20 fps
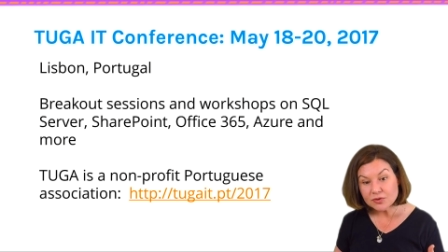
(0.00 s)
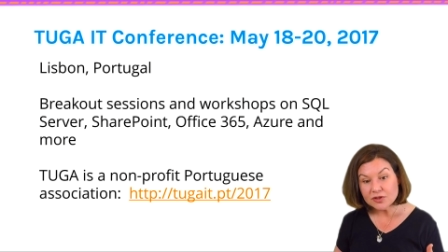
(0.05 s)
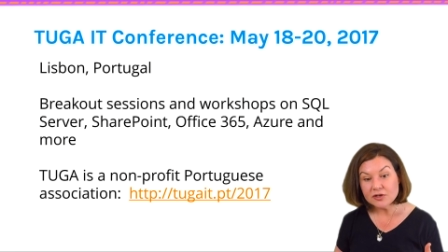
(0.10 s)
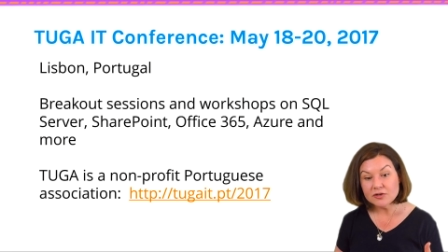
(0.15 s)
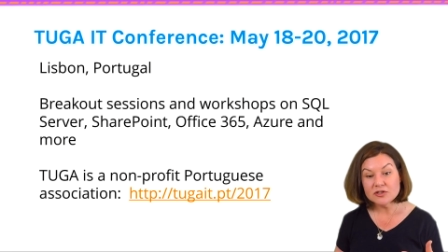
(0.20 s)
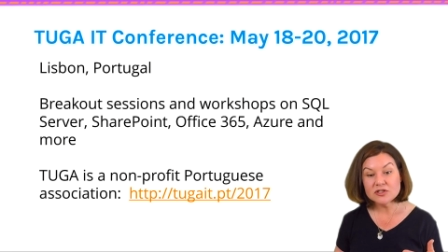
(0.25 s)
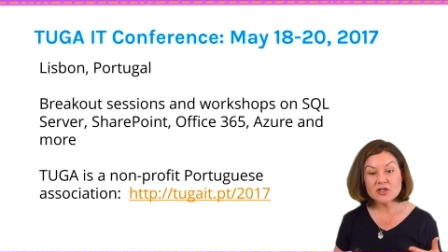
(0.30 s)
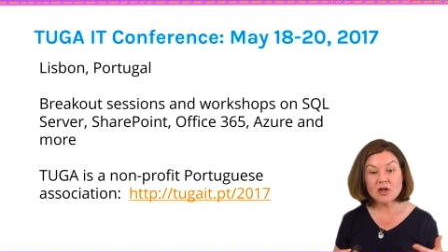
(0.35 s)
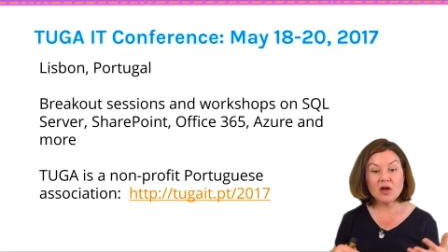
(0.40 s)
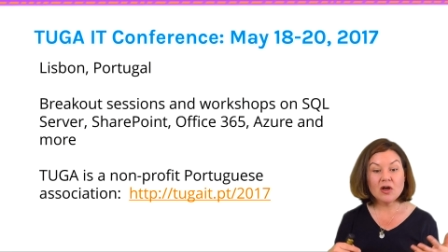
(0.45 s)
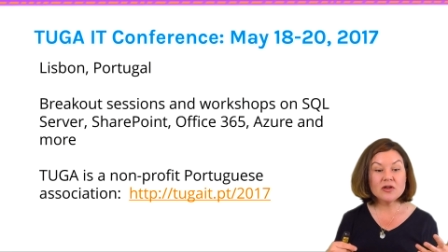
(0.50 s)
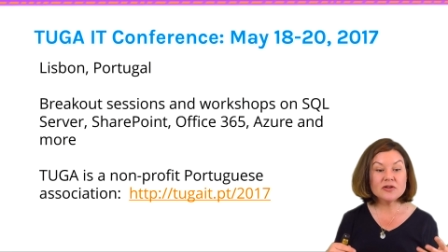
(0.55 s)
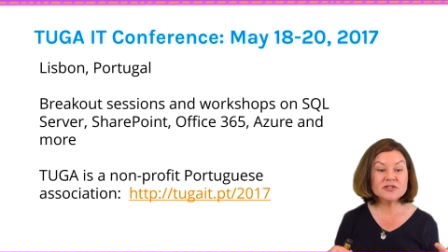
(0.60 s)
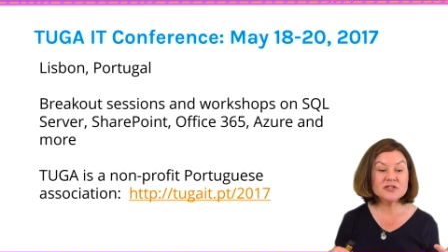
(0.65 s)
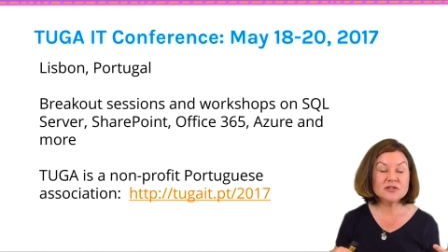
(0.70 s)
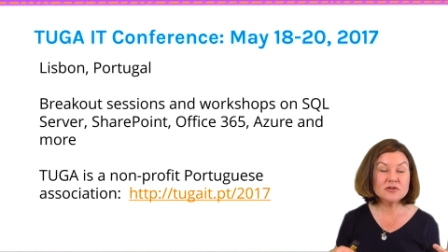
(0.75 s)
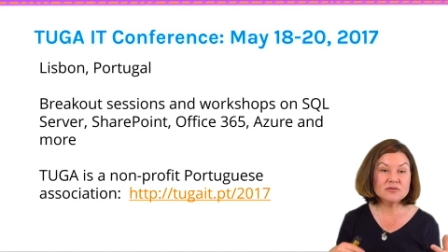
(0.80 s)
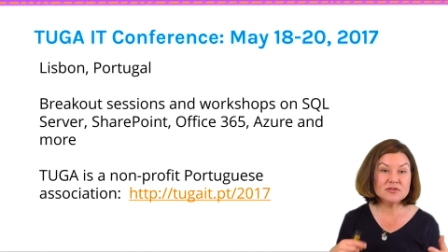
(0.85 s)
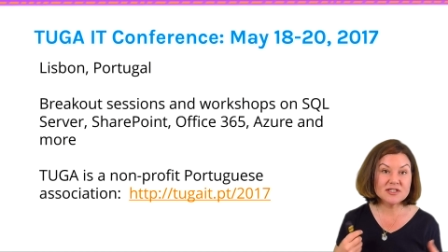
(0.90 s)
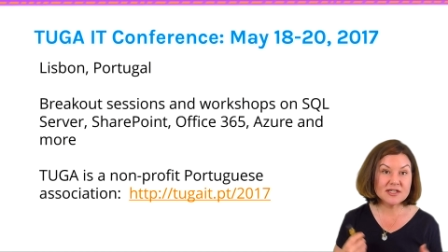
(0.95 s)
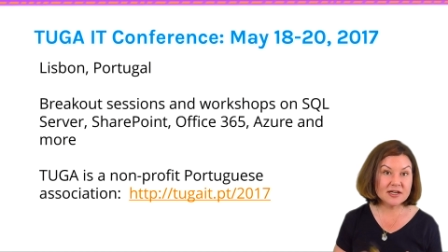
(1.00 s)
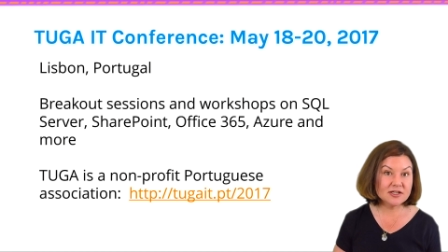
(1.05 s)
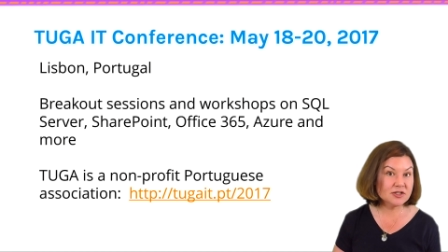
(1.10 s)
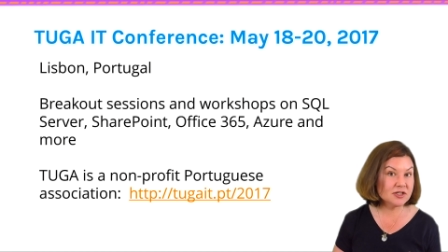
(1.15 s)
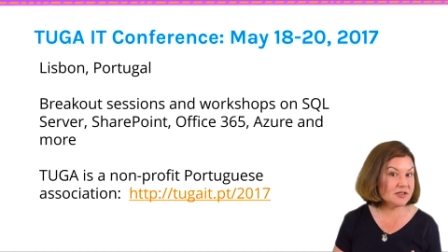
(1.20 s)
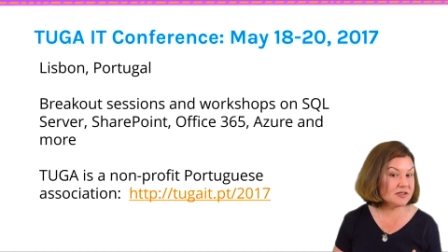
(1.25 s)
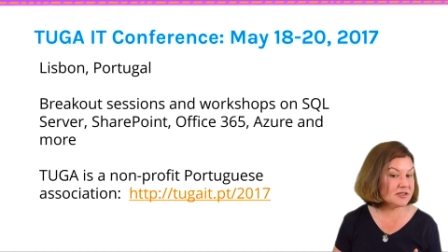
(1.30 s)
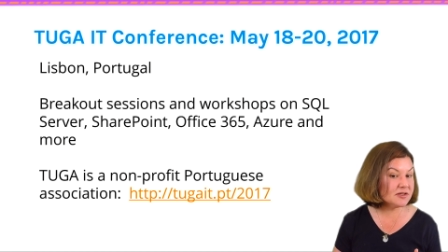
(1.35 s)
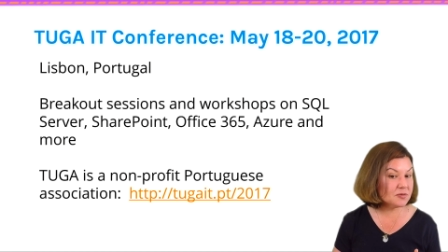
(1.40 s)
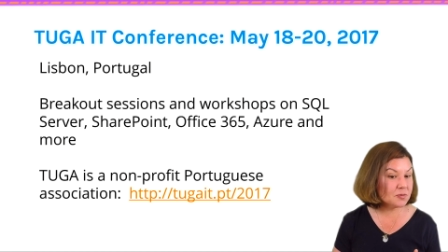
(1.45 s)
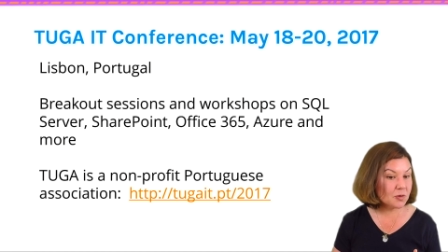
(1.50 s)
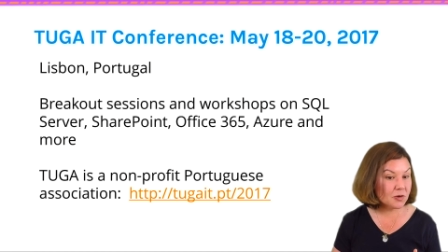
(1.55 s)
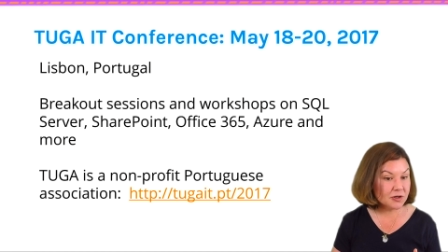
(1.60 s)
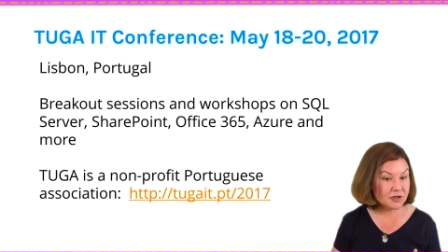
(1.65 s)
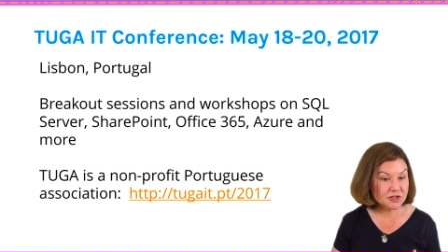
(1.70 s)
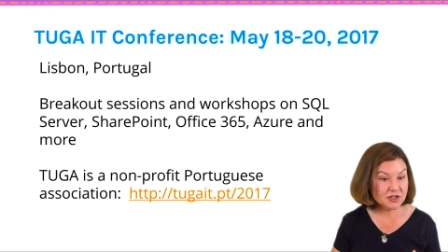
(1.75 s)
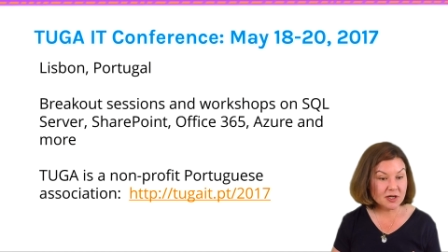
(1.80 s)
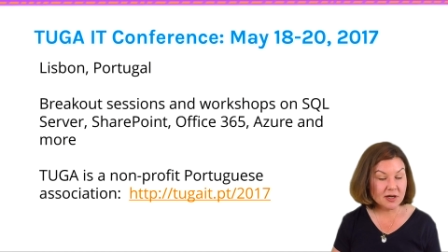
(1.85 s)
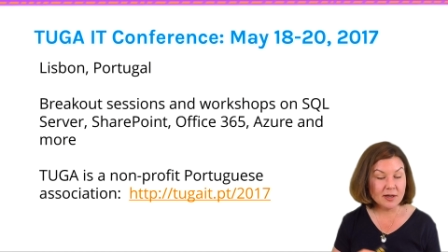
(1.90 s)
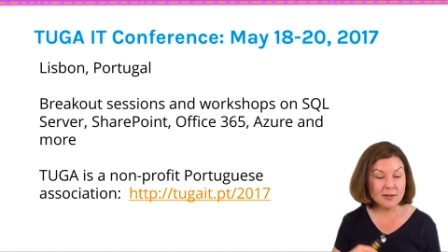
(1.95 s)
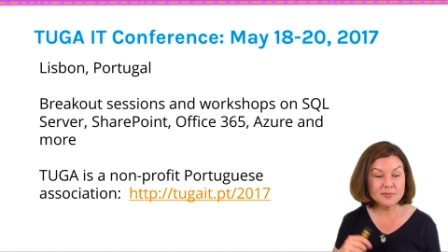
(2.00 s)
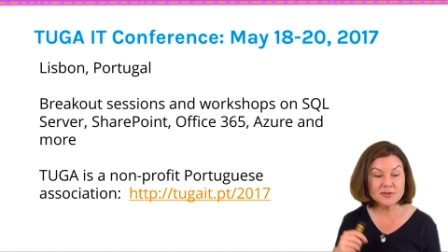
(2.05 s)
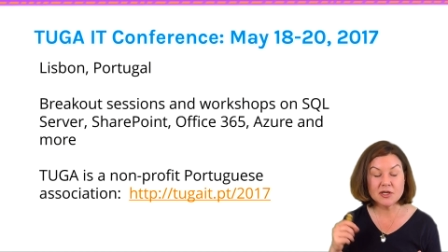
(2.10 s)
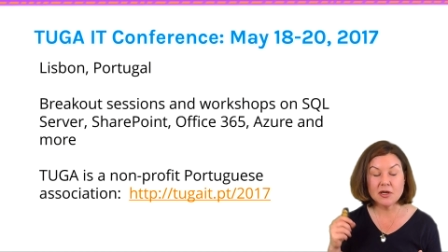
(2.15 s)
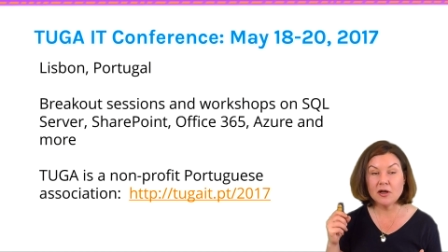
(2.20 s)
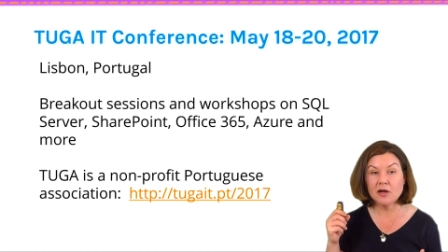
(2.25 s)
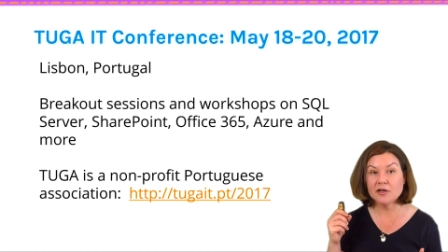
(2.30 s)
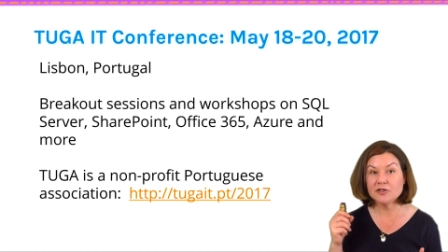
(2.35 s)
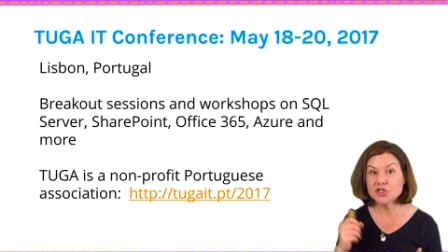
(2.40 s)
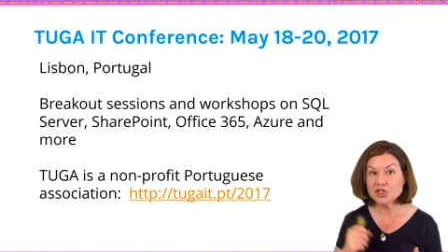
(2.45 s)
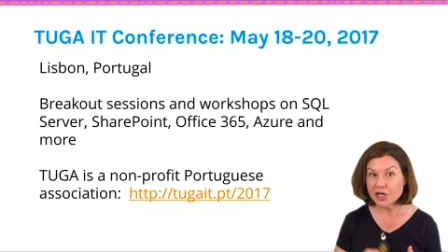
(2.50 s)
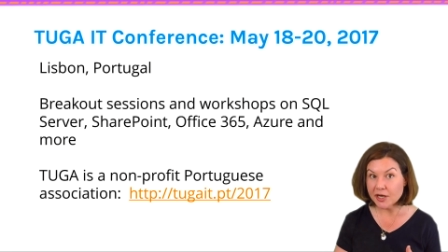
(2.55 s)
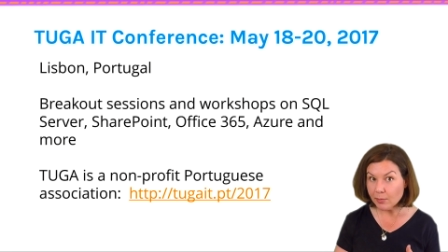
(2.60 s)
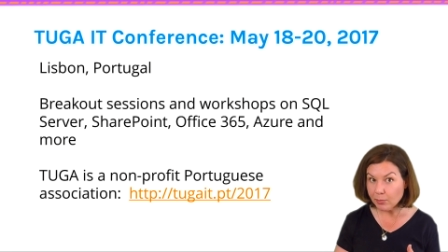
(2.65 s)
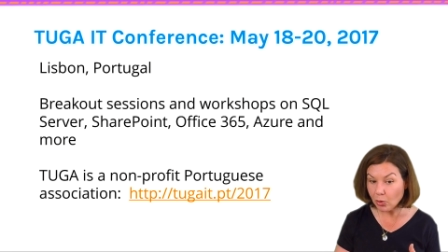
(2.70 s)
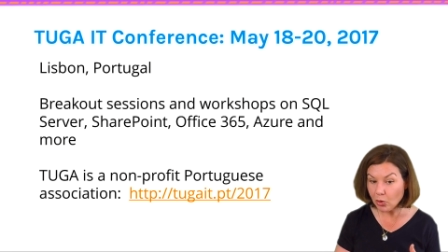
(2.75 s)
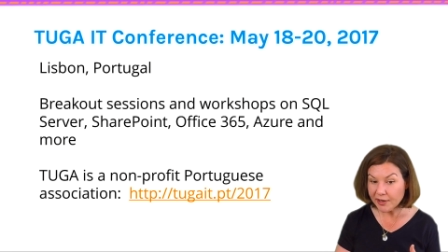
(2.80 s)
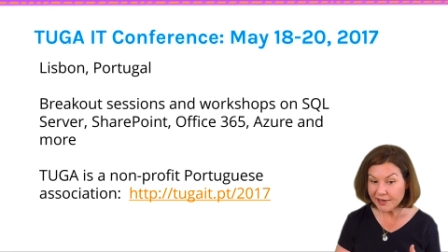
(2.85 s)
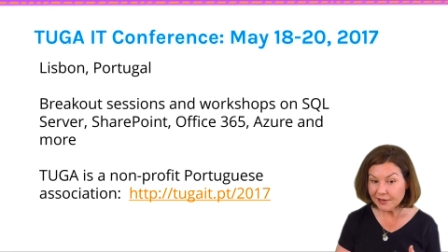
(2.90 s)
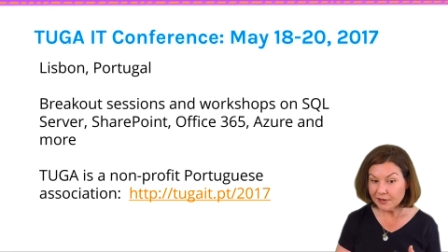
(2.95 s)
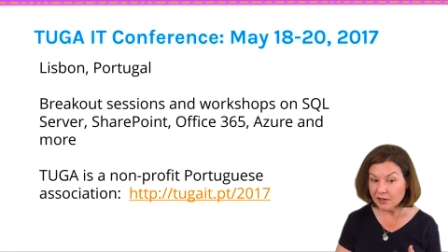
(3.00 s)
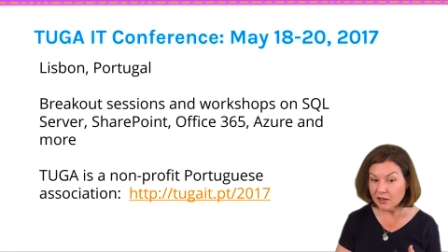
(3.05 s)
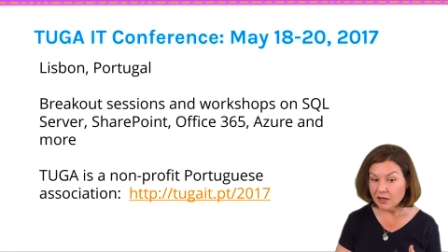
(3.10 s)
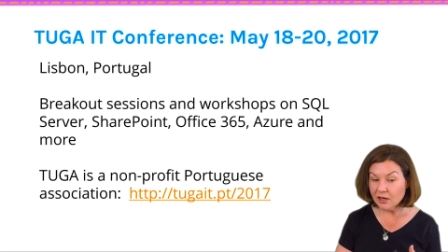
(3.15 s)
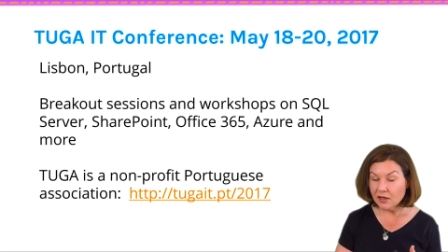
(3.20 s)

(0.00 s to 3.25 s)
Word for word: There's also sessions and workshops on SharePoint,